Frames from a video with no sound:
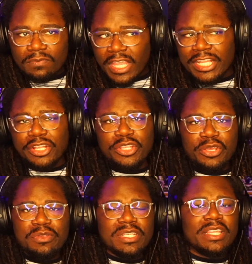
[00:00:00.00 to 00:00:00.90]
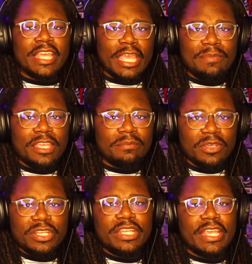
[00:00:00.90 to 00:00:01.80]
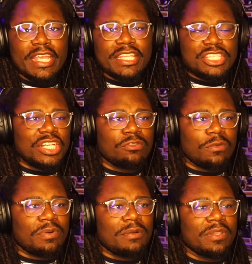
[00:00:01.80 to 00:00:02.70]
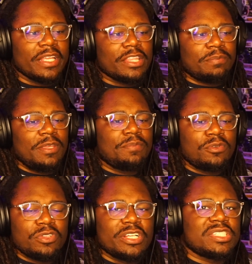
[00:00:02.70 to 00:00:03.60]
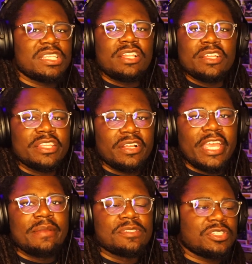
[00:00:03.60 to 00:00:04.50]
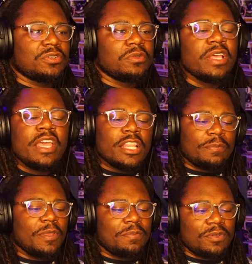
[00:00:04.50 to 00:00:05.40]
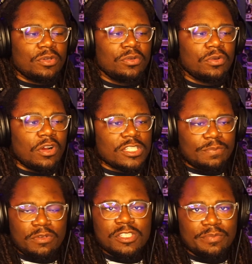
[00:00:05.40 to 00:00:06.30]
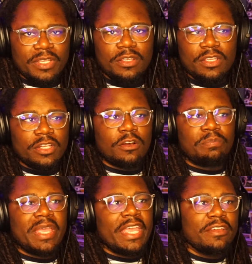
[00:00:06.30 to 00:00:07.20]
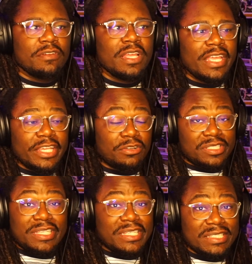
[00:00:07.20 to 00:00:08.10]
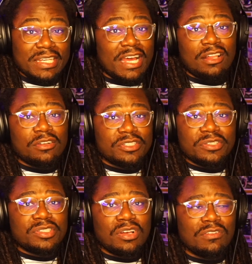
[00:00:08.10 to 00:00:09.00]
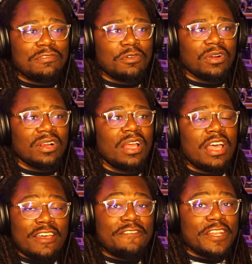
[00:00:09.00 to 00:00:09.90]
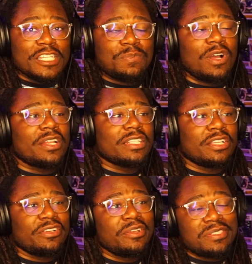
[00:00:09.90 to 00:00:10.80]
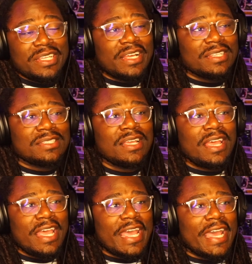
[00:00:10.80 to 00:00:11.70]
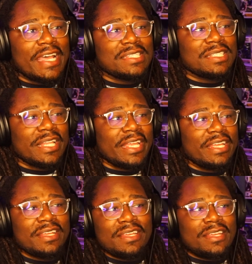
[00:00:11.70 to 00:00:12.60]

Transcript: And they're using the gaming community and the general public, the people who they're selling their games to, the people who are supposed to be, paying, $60 or so for a finished product. They're using us as like